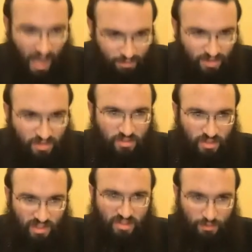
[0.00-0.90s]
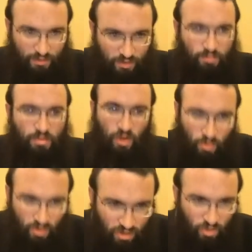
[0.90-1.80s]
It's an obstacle. It's difficult,
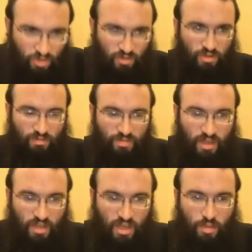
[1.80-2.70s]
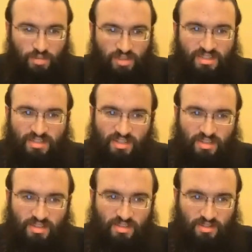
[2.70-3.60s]
but don't worry, you can do it. But listen
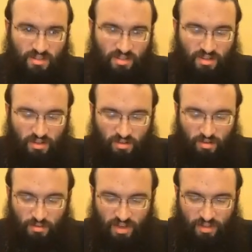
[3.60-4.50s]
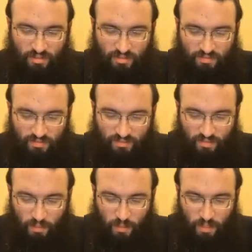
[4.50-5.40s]
to this, Rabbi Nachman.
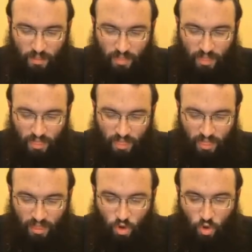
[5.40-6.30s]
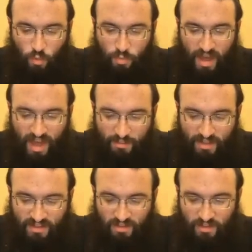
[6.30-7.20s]

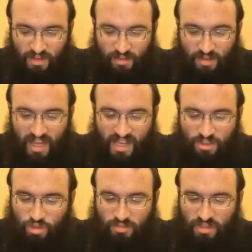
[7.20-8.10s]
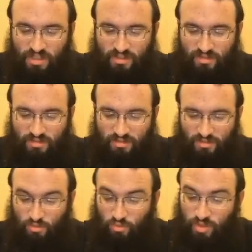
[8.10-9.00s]
Ube'emes, says Rabbi Nachman, ain
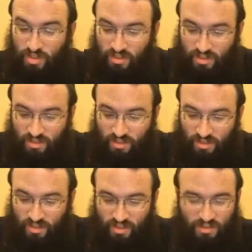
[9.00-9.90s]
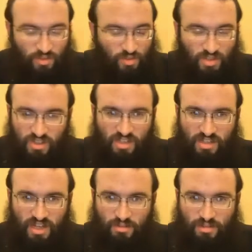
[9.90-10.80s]
Really? There's no such thing
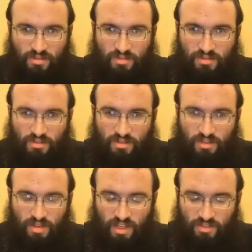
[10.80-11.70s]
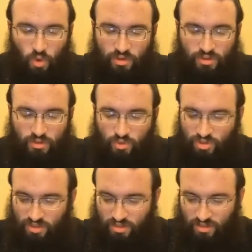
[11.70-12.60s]
as an obstacle. It's all an
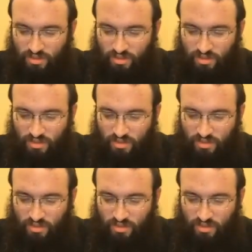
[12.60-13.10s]
illusion.